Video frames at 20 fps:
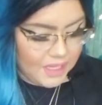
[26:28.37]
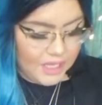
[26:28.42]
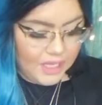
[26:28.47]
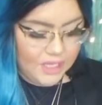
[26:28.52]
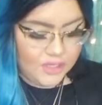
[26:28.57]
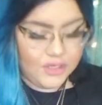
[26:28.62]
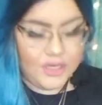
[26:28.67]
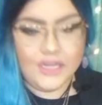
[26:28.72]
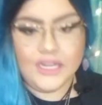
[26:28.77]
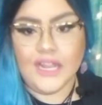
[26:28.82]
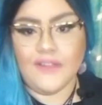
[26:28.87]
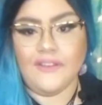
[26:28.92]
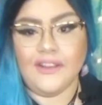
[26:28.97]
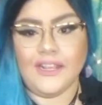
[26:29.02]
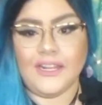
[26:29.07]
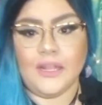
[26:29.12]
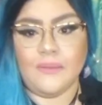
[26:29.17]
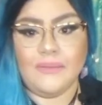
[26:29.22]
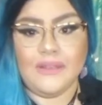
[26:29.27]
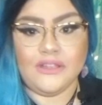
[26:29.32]
You're never
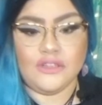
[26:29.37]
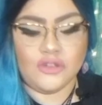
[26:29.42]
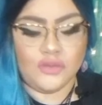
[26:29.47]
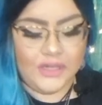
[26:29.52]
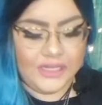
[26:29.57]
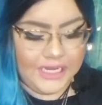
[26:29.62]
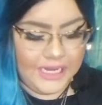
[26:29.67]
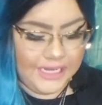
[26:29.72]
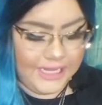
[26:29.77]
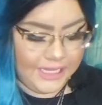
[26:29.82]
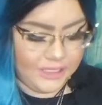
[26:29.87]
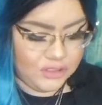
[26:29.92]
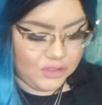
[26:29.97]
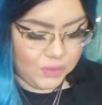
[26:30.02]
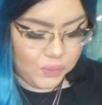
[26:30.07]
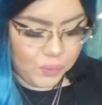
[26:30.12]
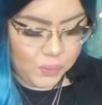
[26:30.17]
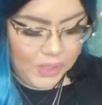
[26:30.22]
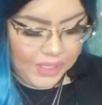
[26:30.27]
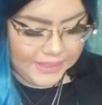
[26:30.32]
going to be treated like you
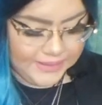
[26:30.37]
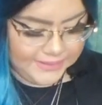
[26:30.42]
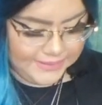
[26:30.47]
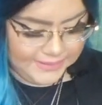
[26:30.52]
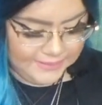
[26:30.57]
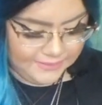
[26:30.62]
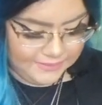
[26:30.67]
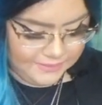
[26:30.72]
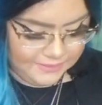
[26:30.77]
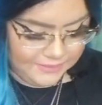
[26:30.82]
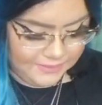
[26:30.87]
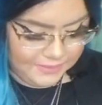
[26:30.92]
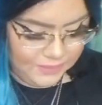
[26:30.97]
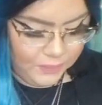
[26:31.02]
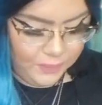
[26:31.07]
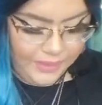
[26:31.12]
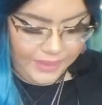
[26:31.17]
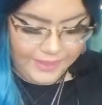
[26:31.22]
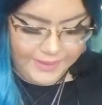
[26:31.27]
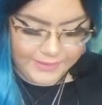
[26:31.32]
want
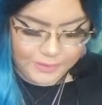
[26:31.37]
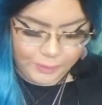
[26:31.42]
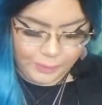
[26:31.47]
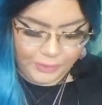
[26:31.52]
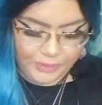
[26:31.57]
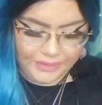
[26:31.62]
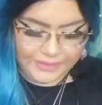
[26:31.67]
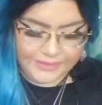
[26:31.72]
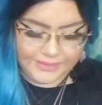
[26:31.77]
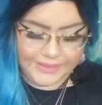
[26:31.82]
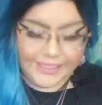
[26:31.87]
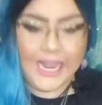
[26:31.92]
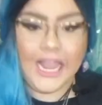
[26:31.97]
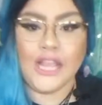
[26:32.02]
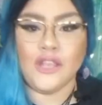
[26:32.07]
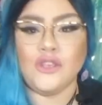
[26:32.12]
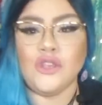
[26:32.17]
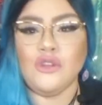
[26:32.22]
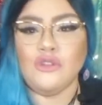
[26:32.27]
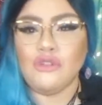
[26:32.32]
with this person,
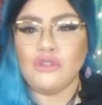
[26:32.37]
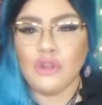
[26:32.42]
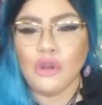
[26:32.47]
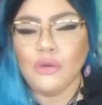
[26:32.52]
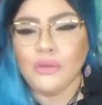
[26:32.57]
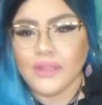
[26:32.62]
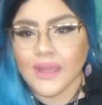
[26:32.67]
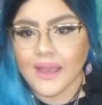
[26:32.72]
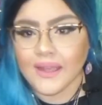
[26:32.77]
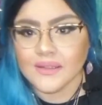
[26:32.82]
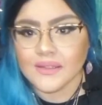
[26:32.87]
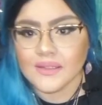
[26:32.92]
and you know that.